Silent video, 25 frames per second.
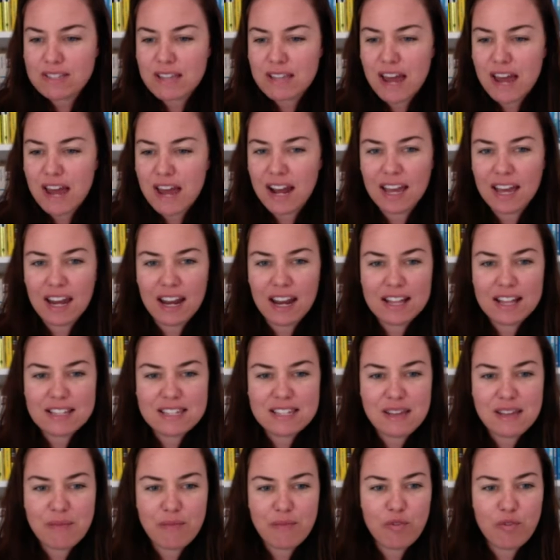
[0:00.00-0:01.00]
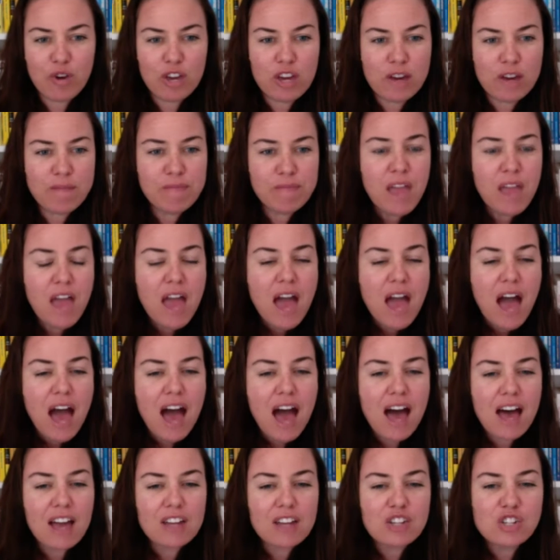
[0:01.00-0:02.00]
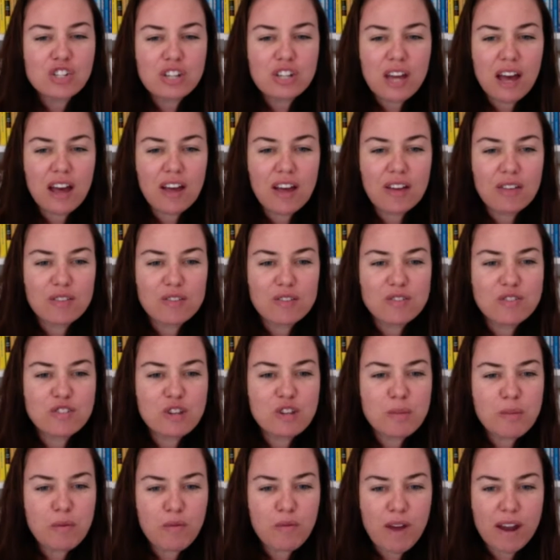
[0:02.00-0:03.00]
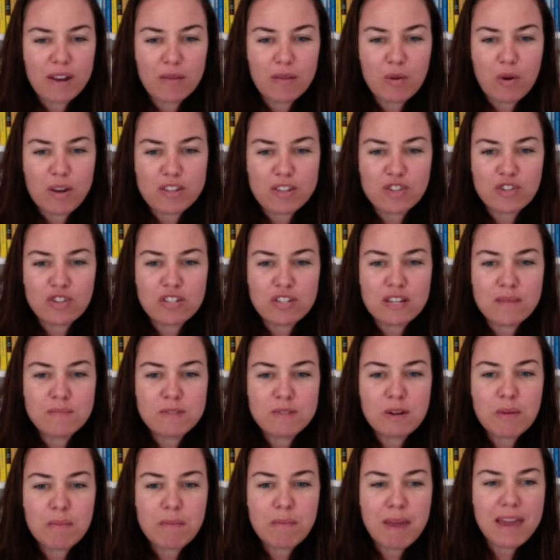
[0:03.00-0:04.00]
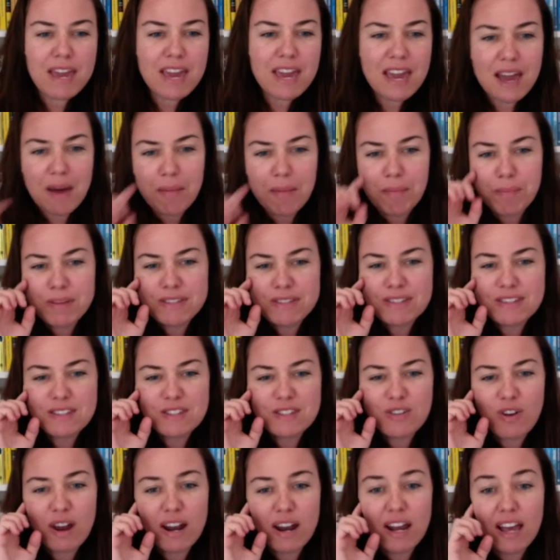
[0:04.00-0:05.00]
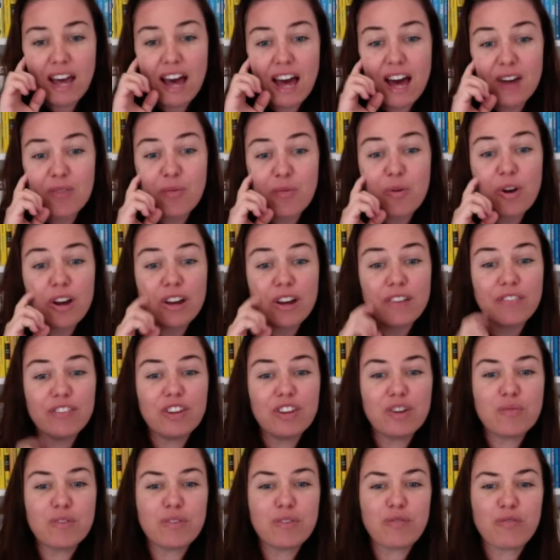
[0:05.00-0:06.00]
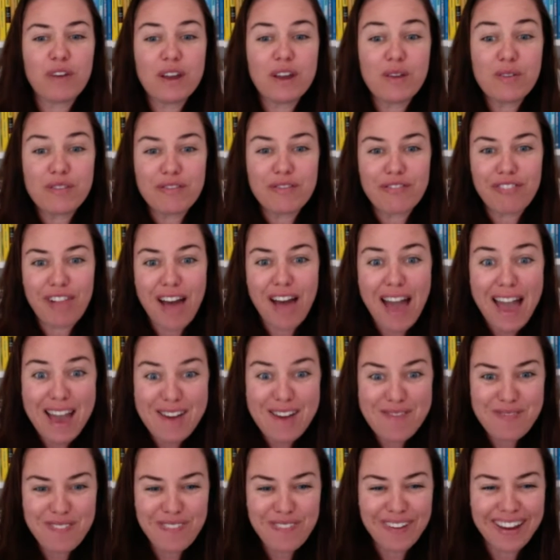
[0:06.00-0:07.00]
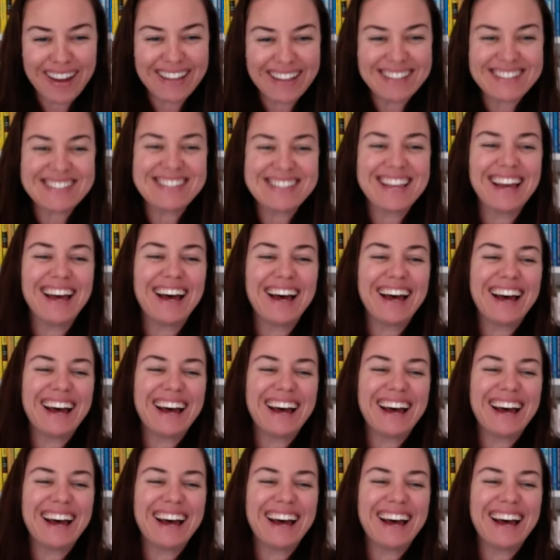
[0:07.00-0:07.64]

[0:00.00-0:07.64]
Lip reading: and I can answer them for you. Shell's super random question, tips on making a business credit card work for you with frequent flyer points.